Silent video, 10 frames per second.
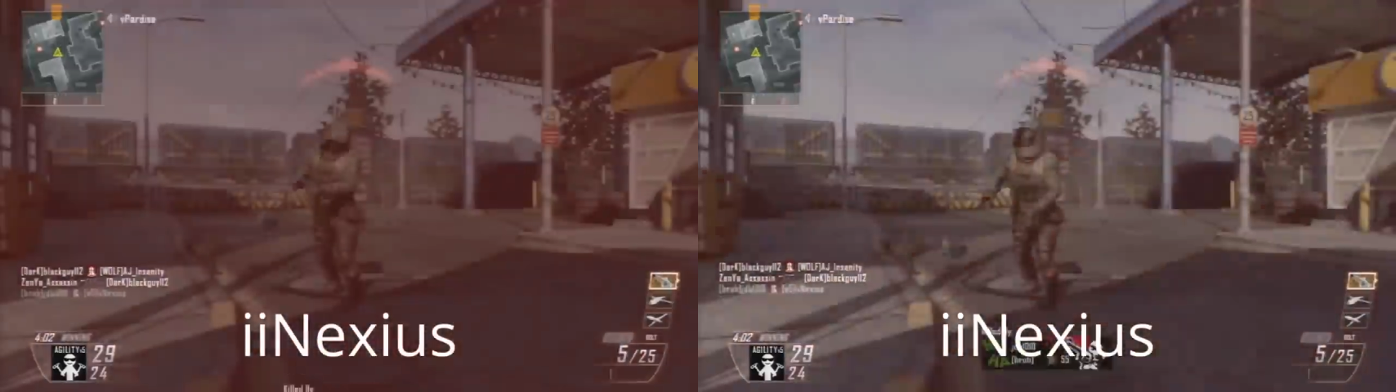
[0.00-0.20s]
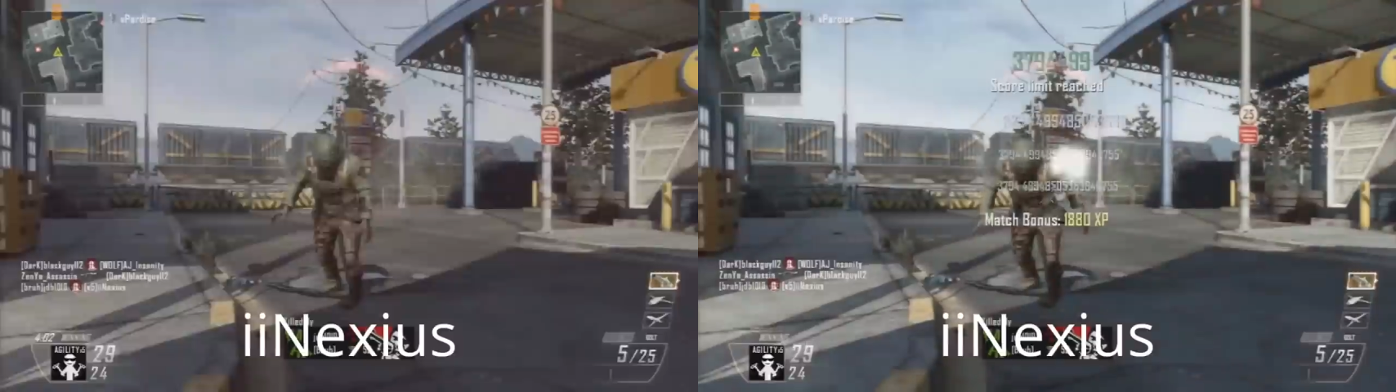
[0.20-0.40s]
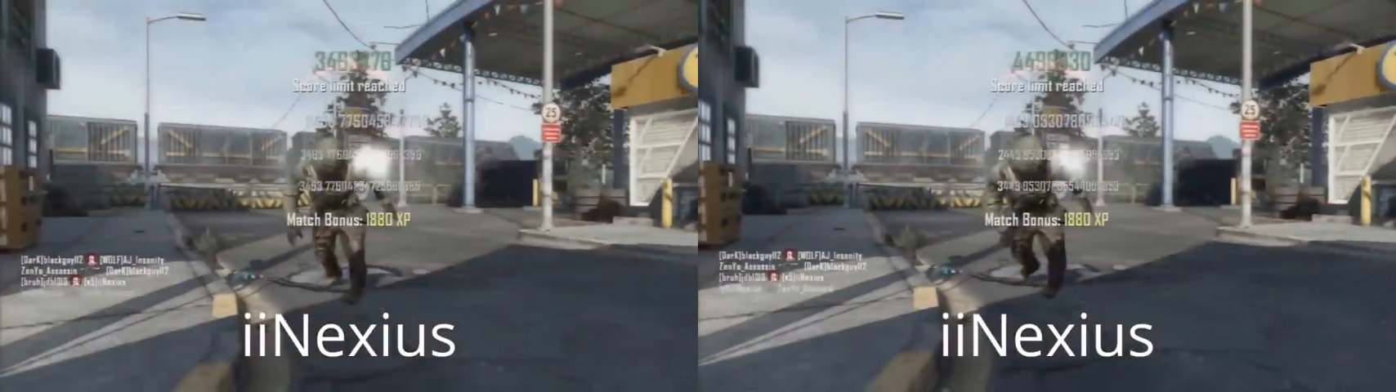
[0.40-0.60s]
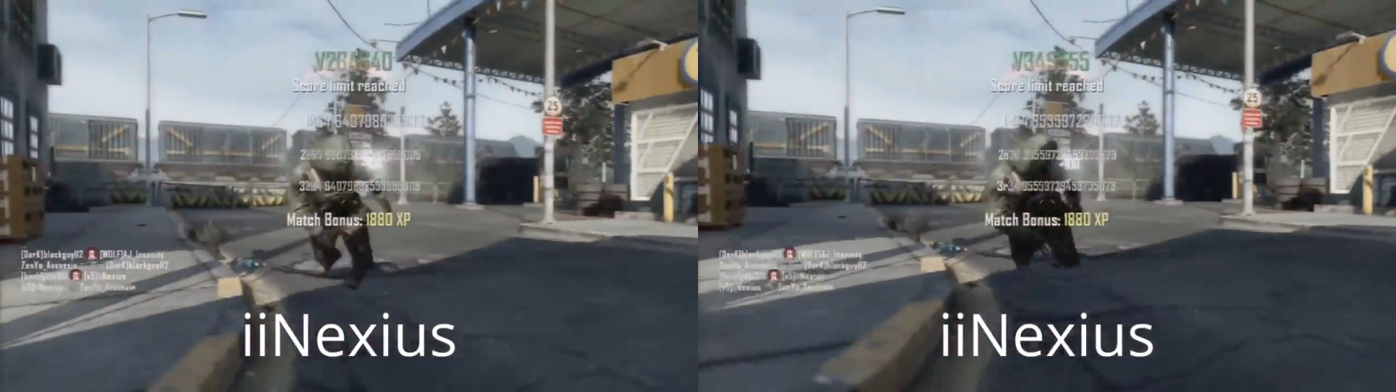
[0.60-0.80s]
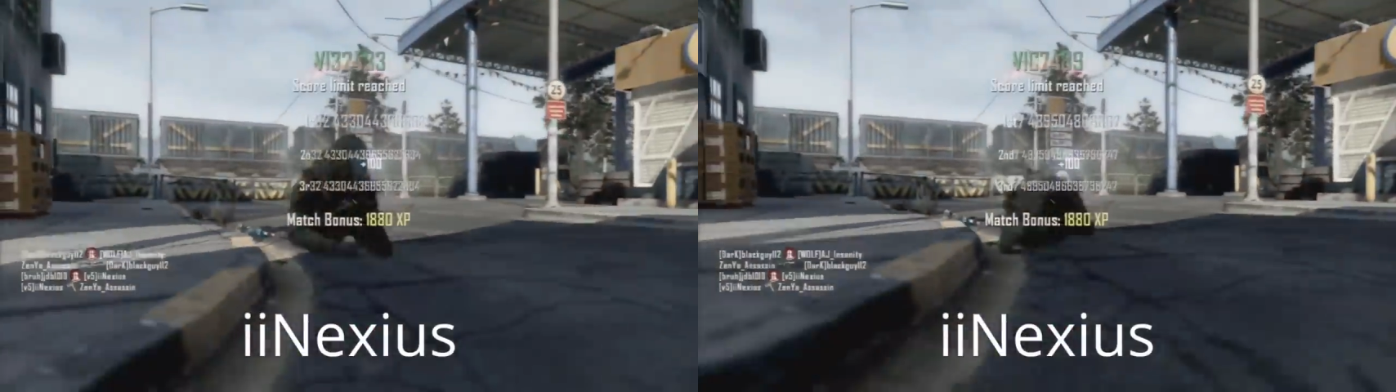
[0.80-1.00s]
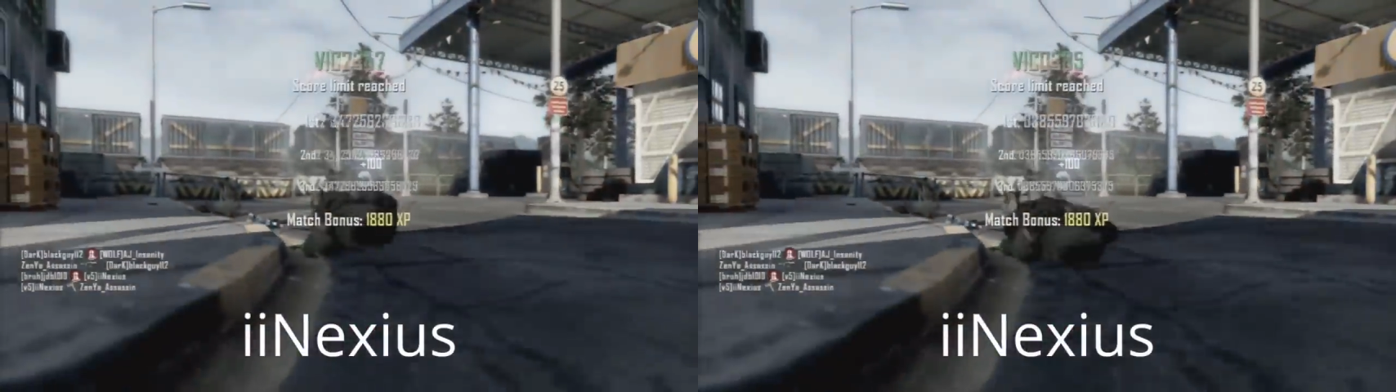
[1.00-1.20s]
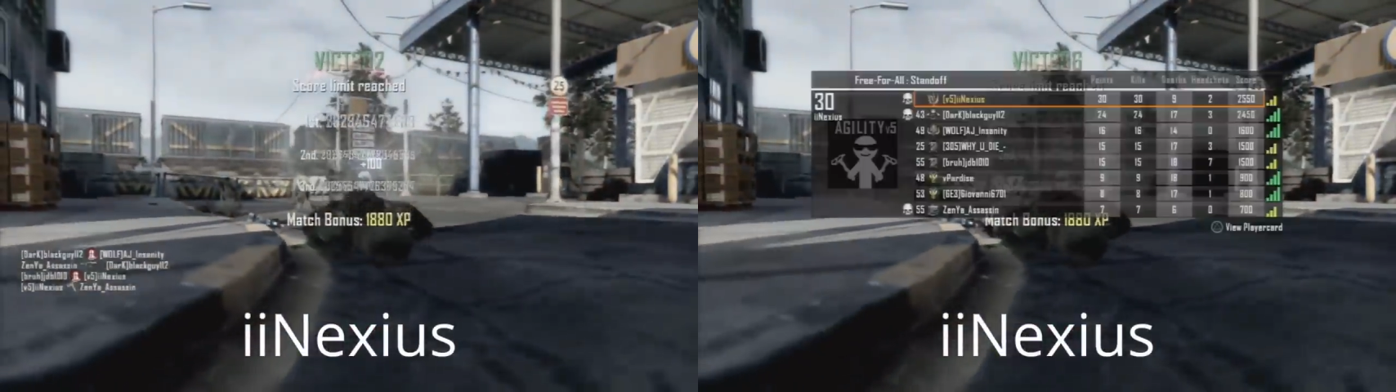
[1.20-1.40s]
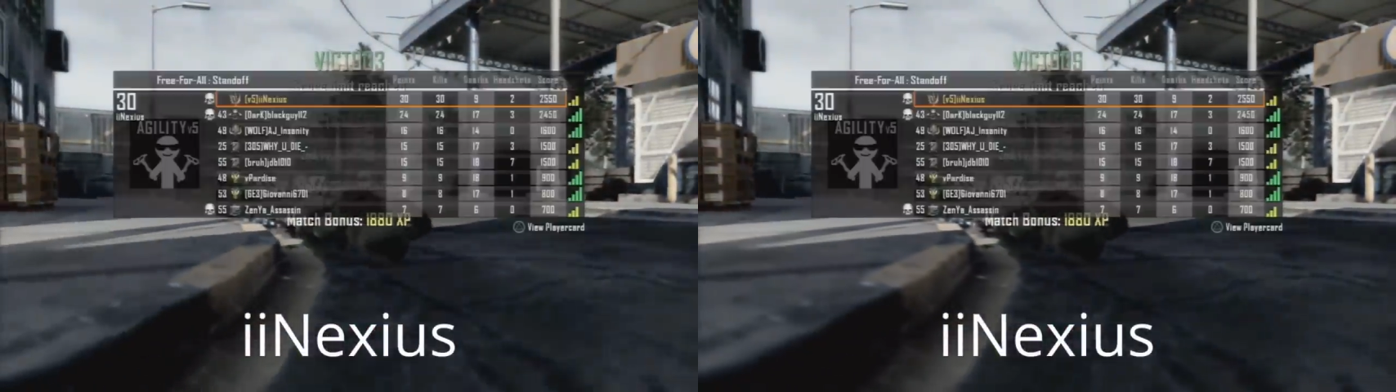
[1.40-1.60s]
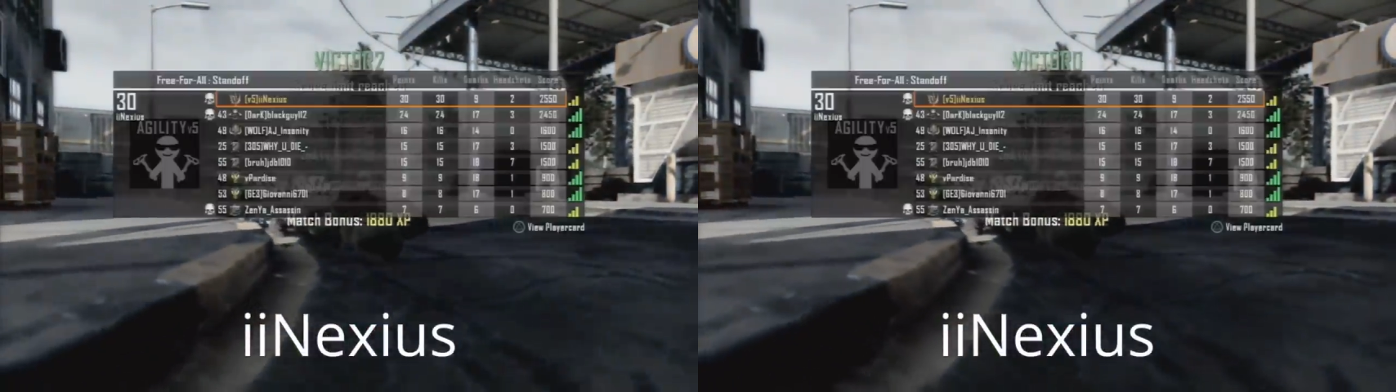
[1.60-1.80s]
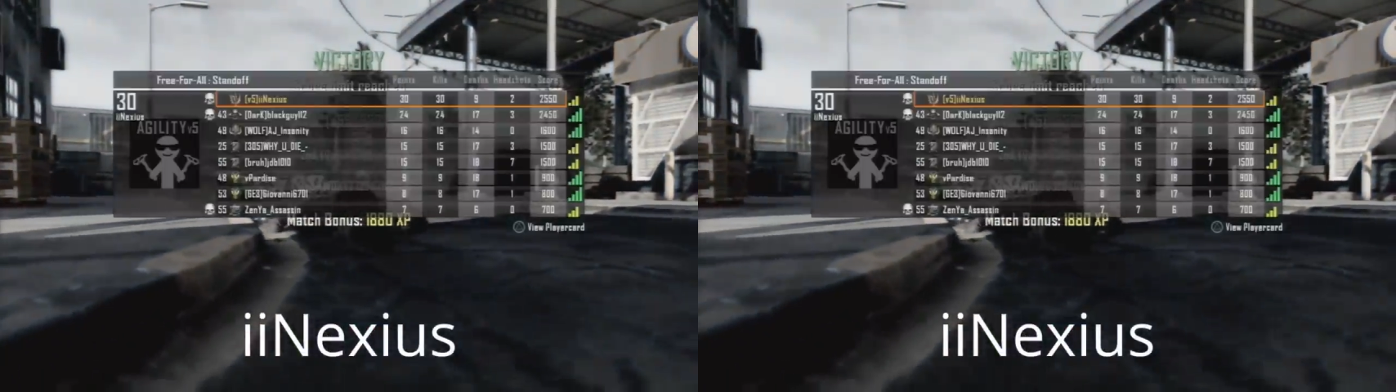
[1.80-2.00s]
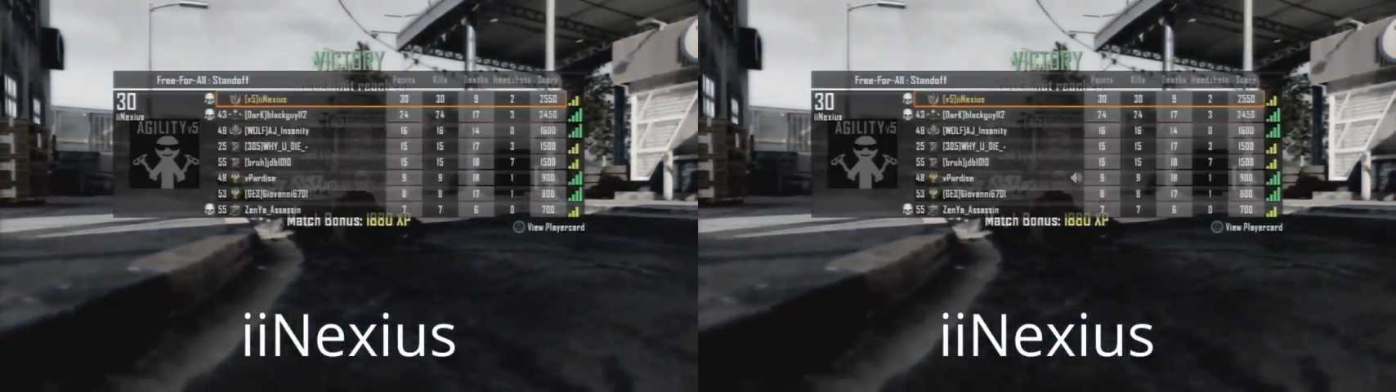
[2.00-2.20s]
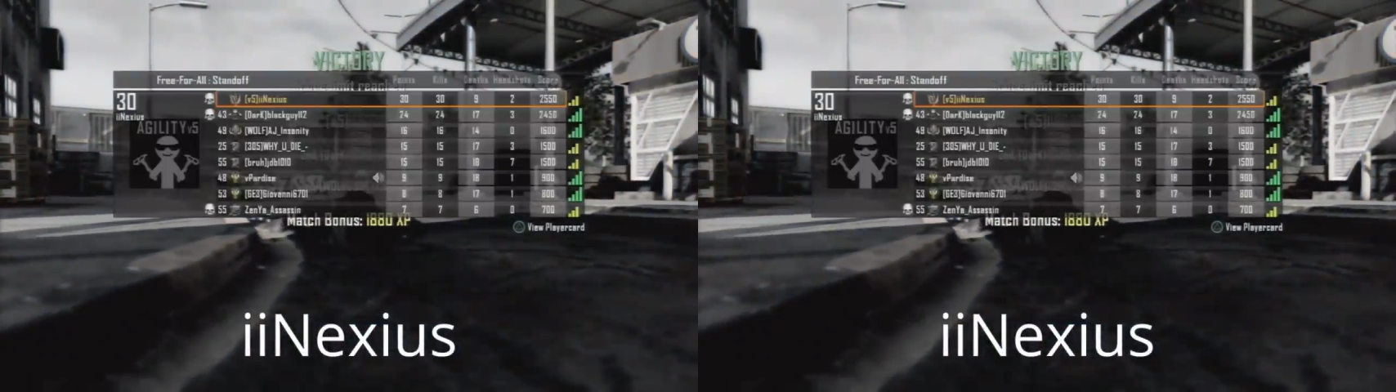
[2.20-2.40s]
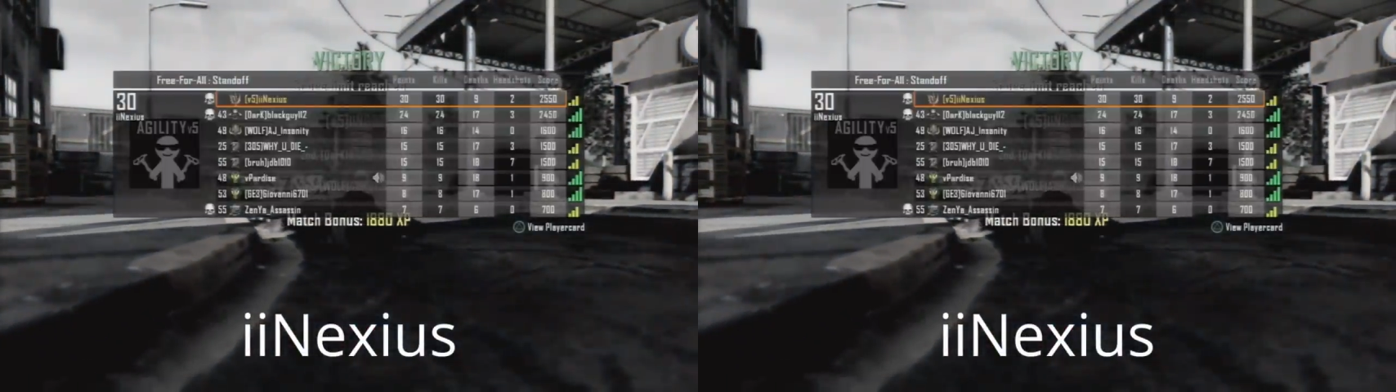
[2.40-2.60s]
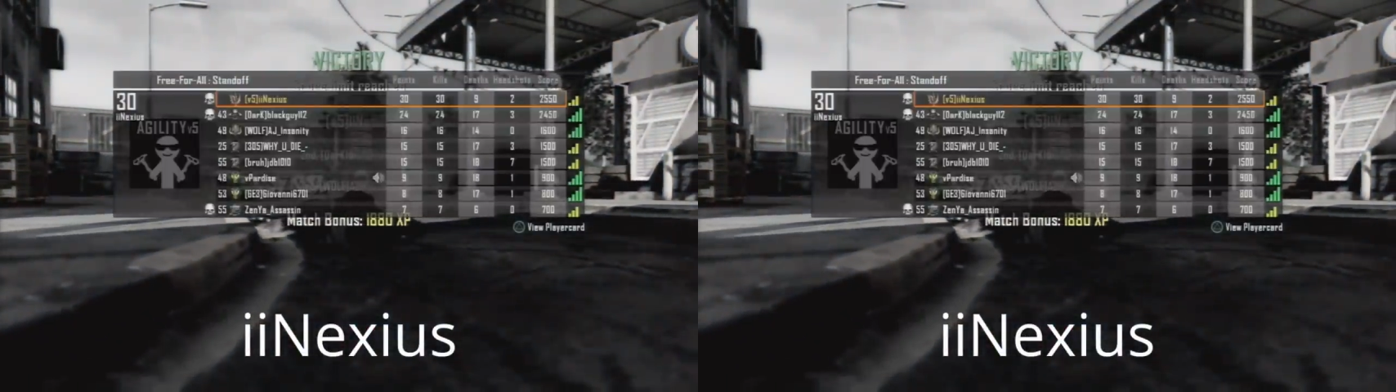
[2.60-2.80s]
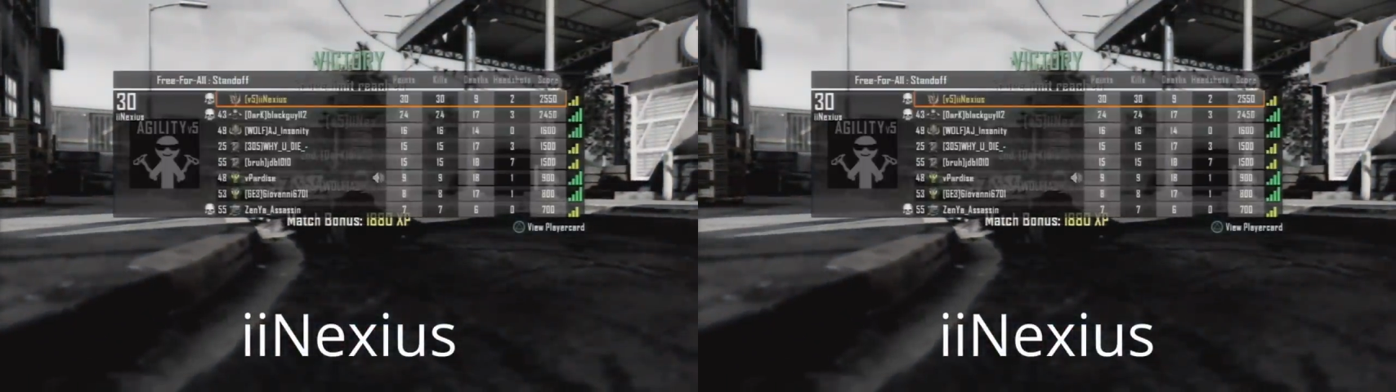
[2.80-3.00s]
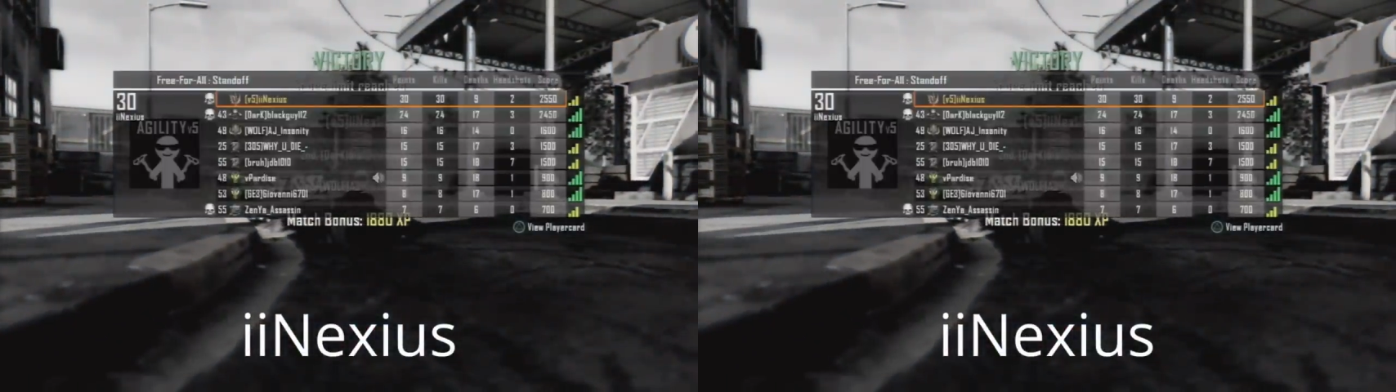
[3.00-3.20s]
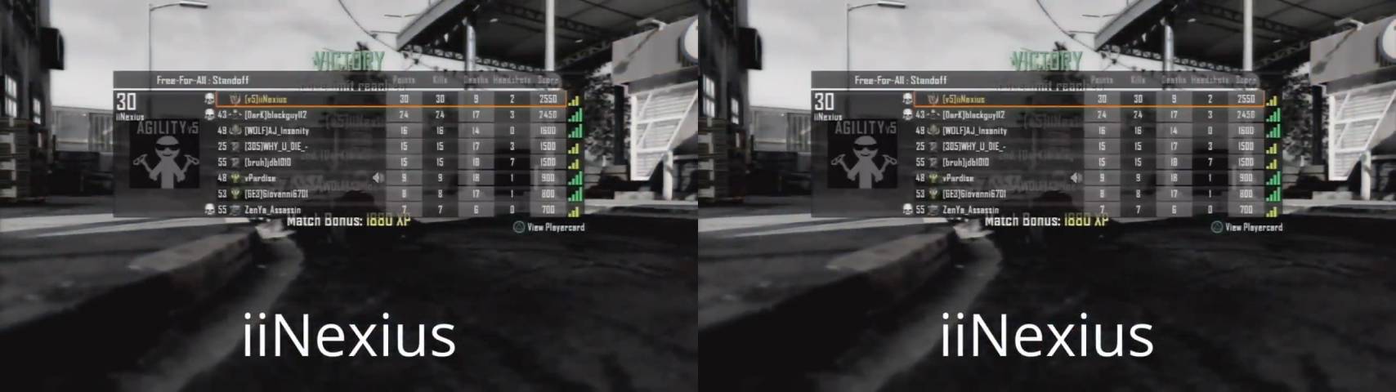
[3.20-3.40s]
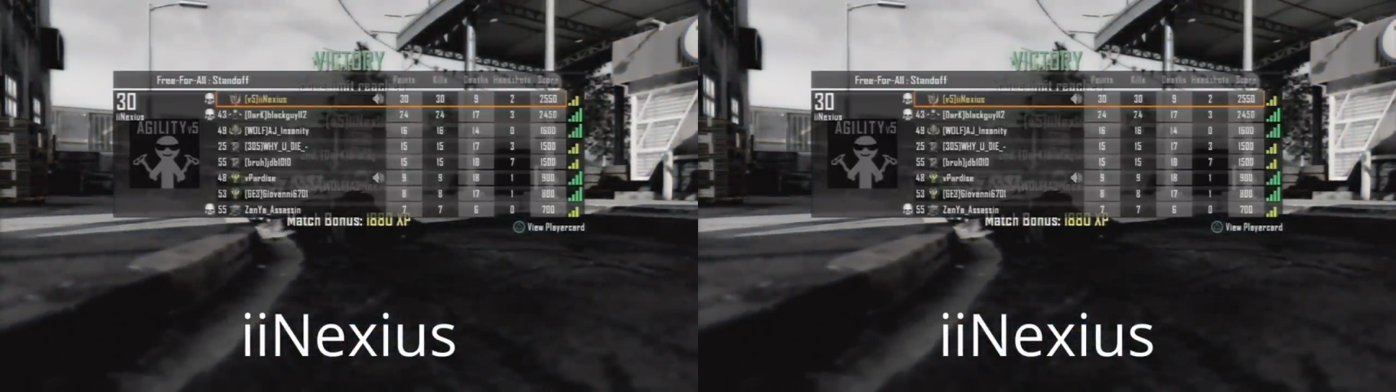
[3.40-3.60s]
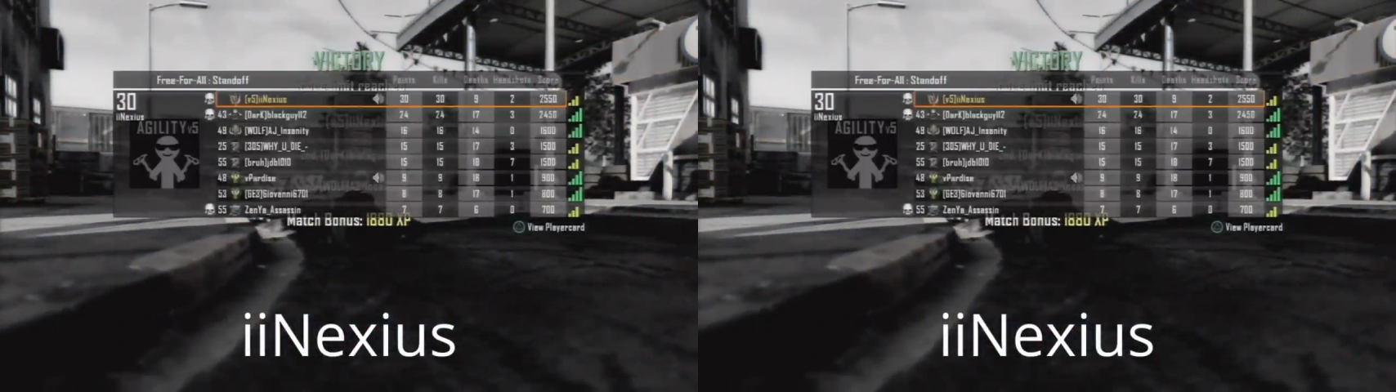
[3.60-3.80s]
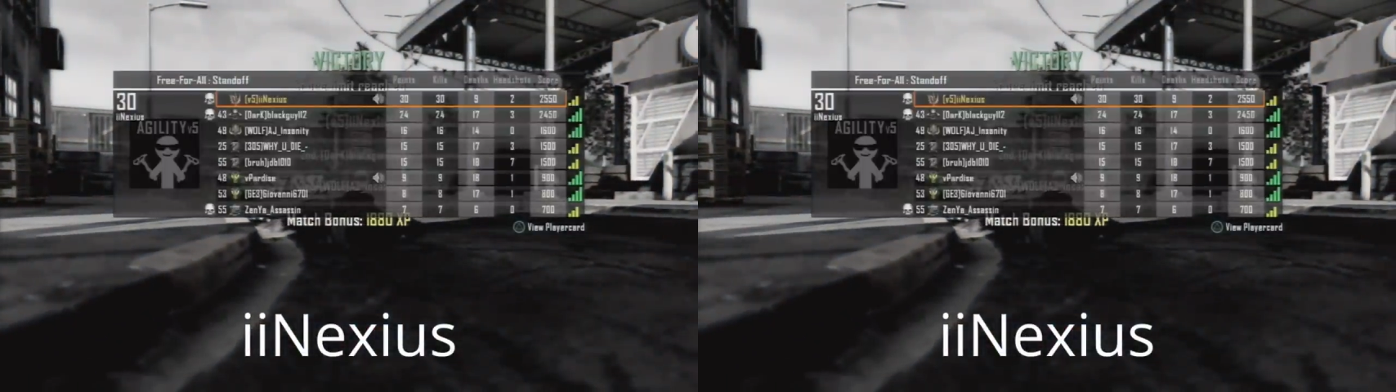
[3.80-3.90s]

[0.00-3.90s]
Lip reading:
(no speaker visible)